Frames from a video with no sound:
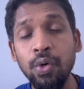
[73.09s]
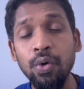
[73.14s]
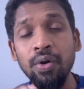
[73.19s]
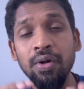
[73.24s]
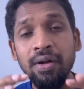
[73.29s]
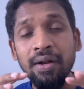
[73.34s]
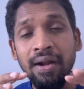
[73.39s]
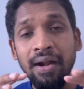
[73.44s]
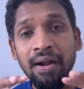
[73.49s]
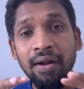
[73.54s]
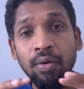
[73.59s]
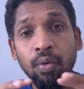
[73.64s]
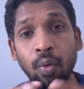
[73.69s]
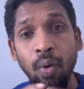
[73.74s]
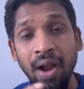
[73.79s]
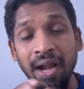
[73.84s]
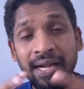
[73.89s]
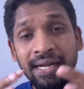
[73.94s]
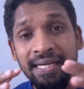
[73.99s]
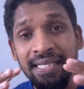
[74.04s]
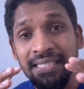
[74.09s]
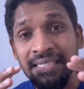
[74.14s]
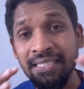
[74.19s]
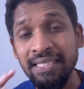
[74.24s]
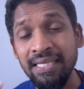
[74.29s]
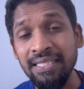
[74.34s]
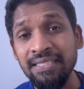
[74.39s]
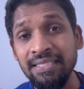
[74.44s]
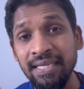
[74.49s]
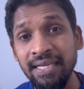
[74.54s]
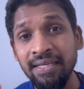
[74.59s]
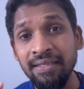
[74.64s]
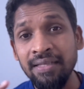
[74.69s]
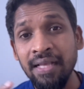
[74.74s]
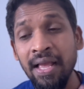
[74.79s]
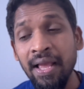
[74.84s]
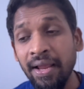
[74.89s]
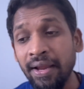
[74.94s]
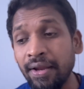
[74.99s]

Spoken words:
good quality sketching